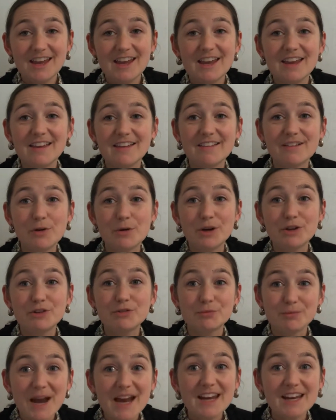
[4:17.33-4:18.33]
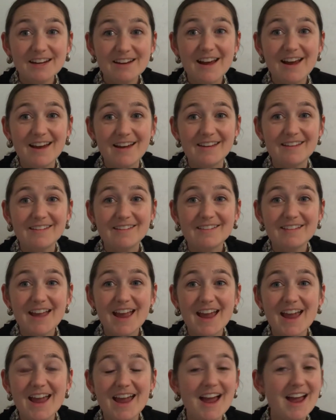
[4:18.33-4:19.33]
is going to recognize
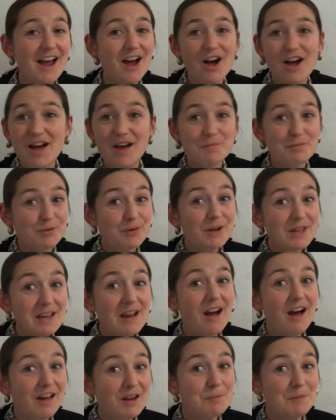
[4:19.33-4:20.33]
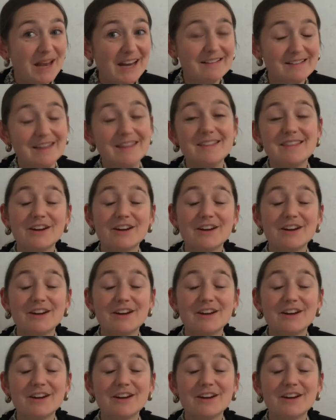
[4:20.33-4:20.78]
pretty automatically.